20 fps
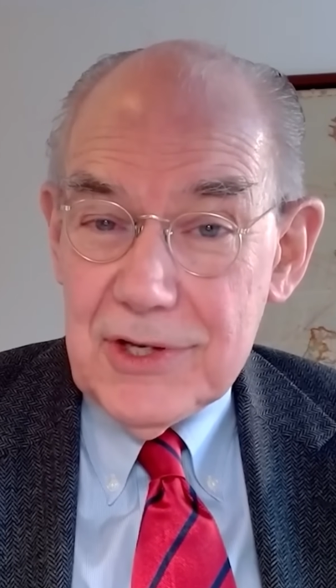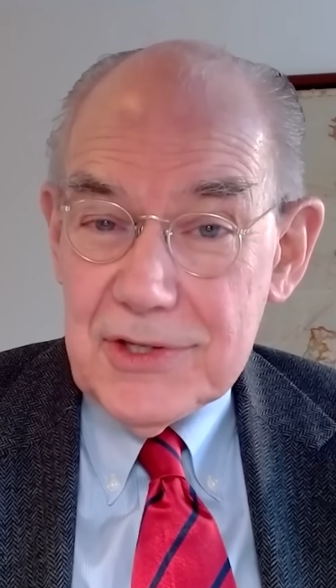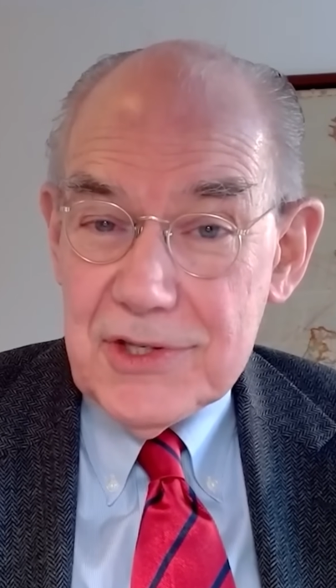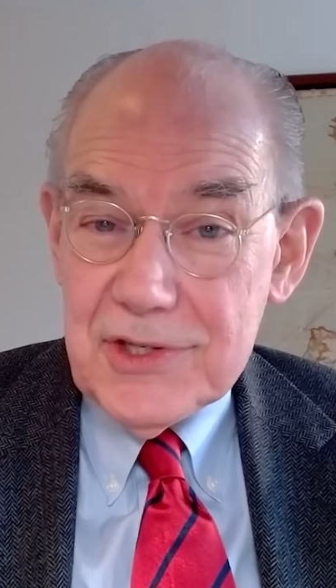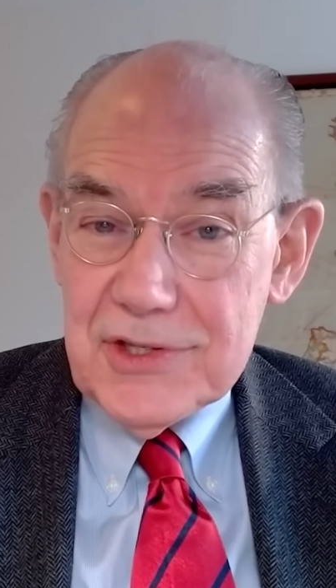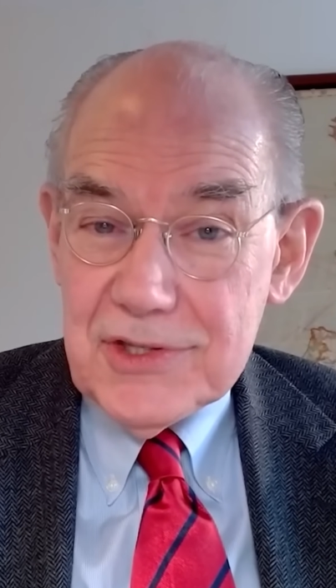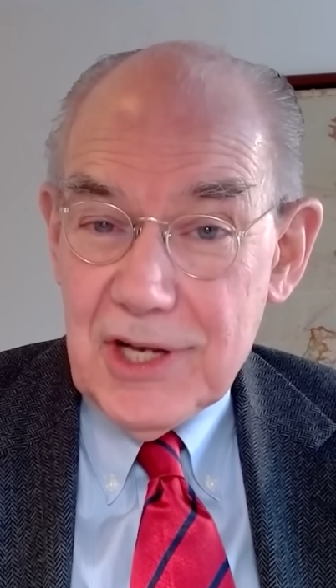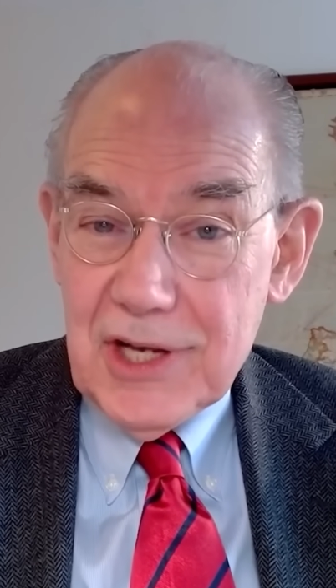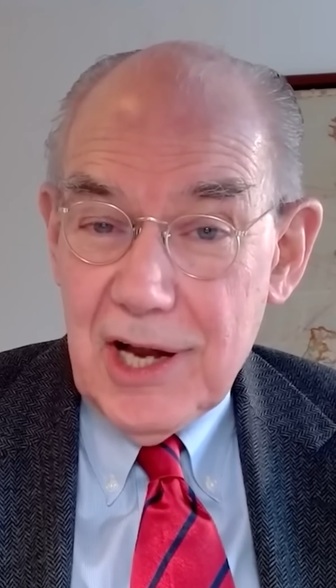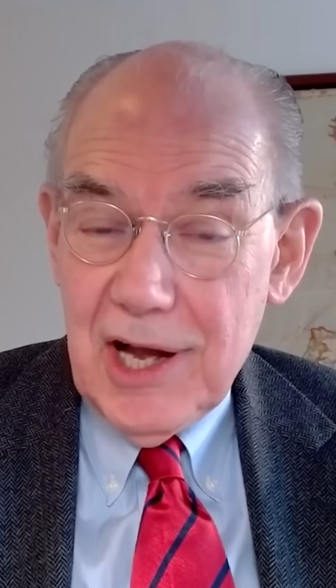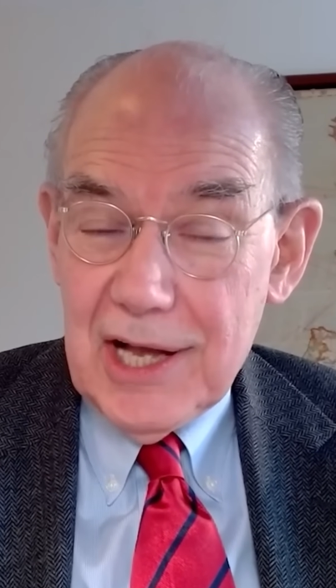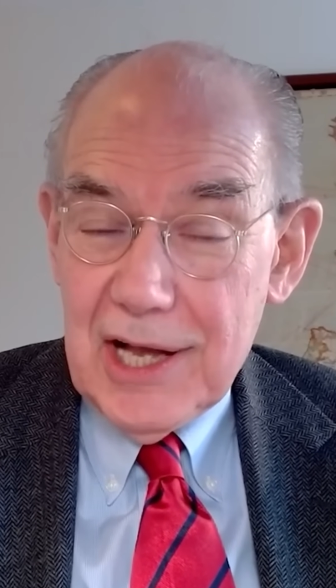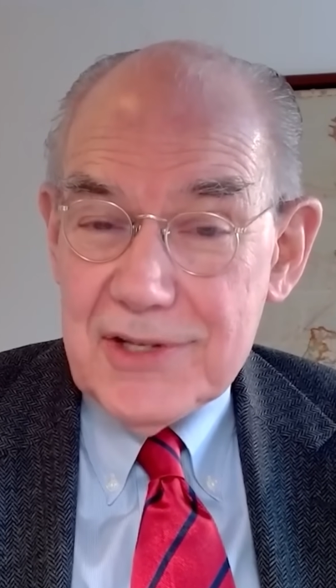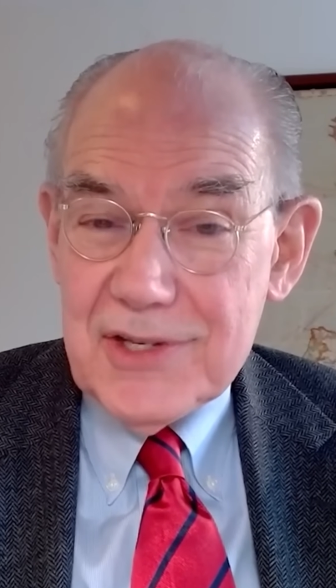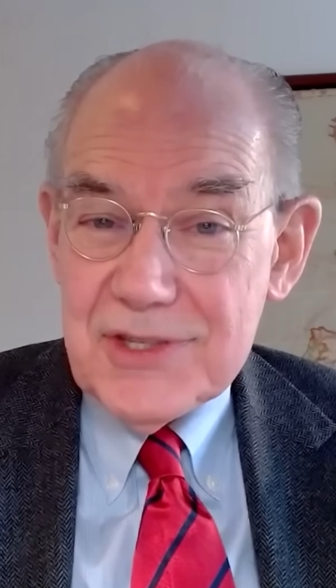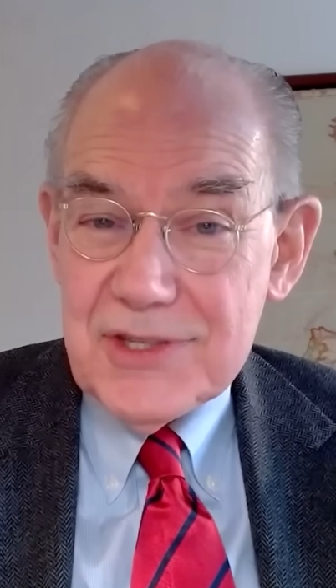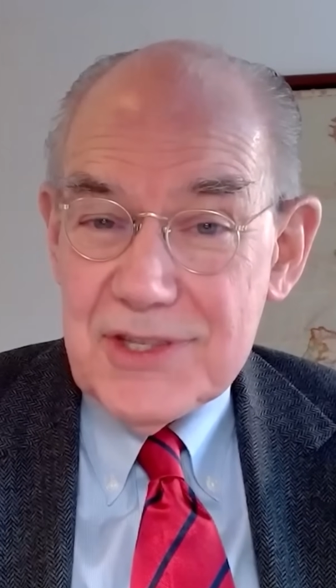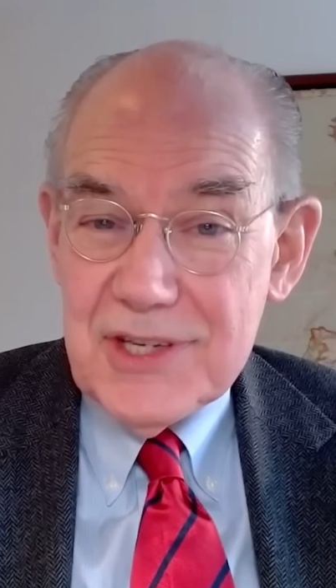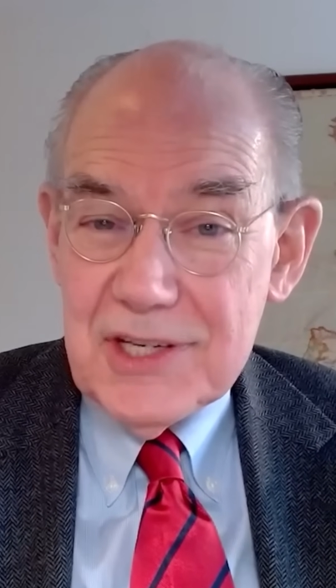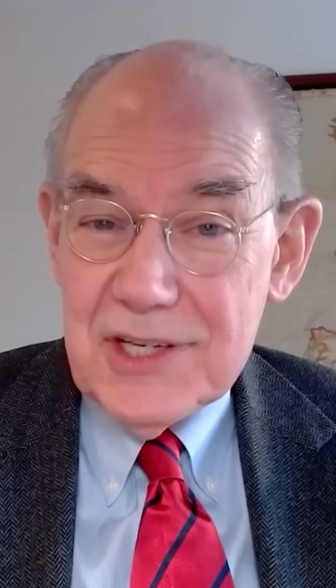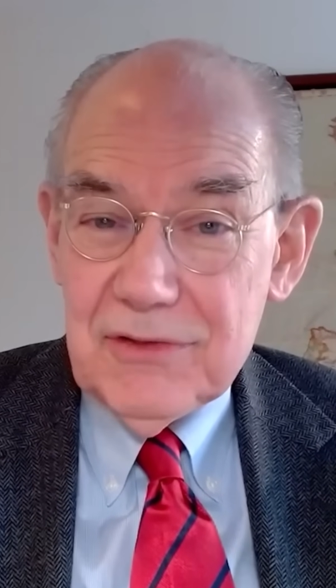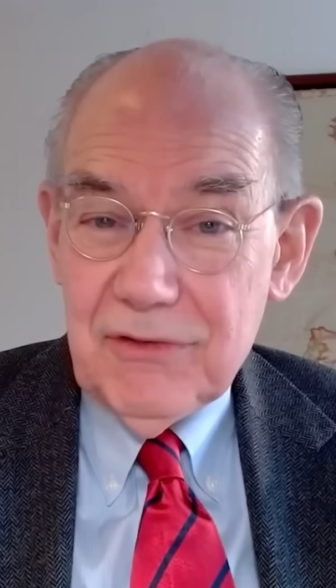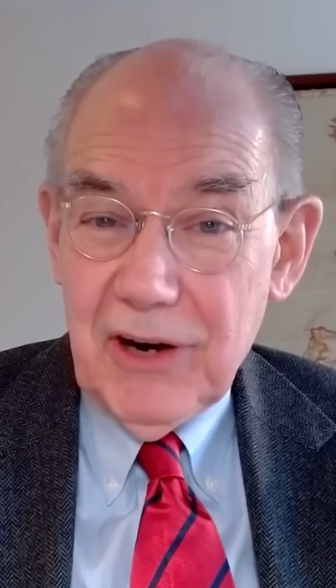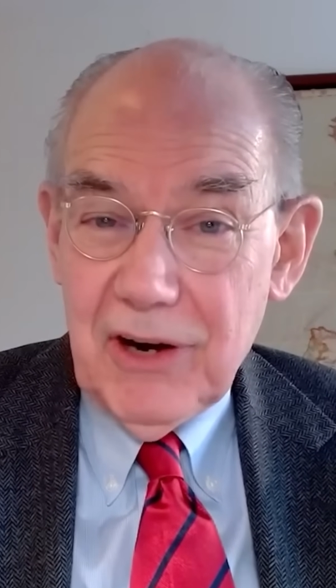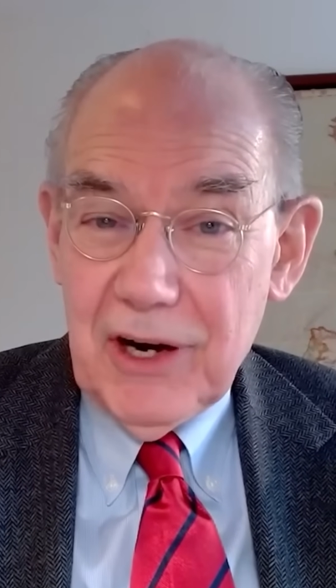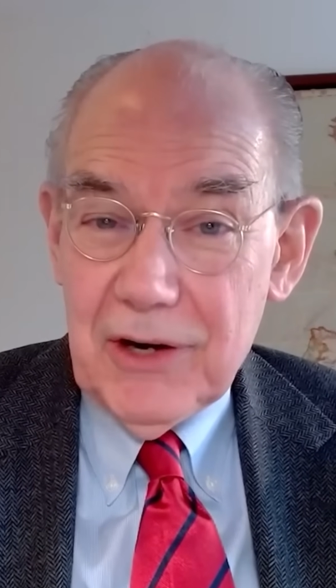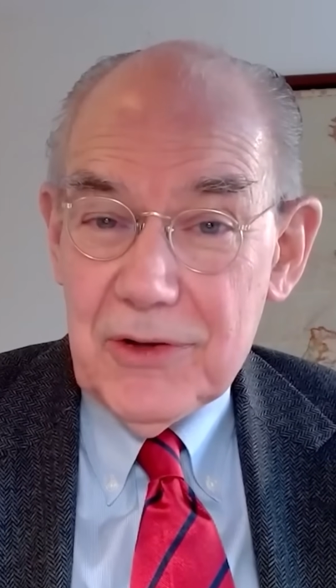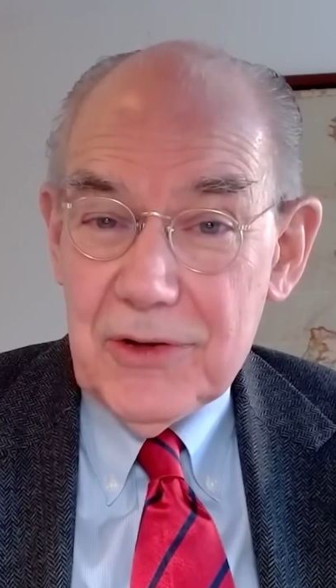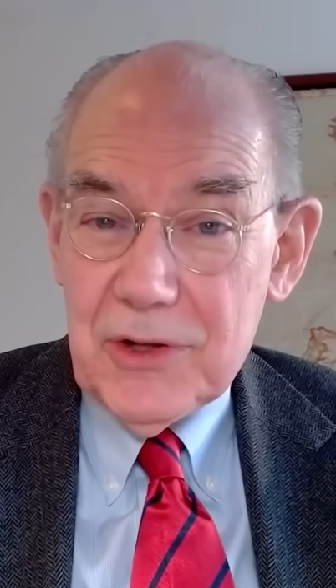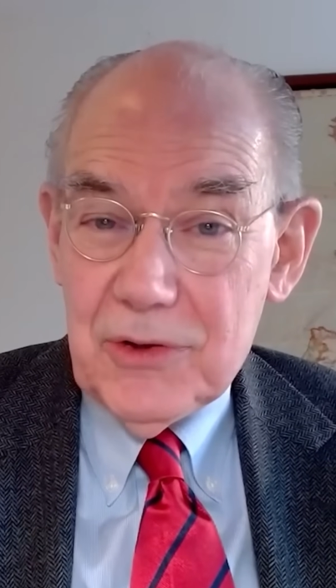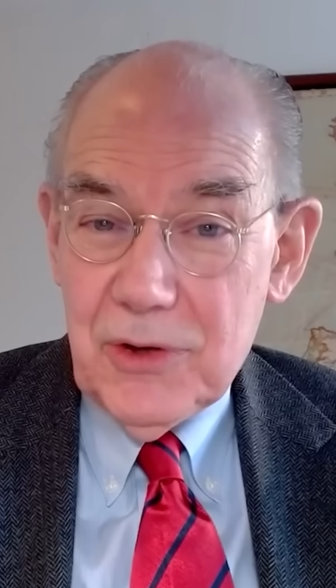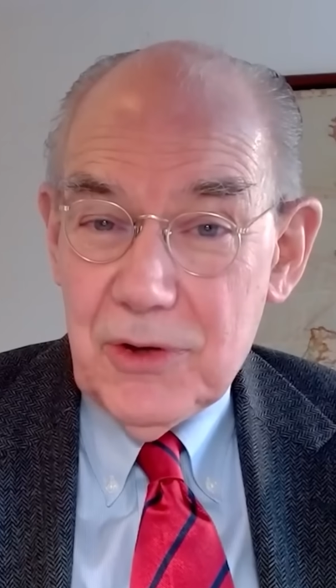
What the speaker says: This is the Gaza ceasefire that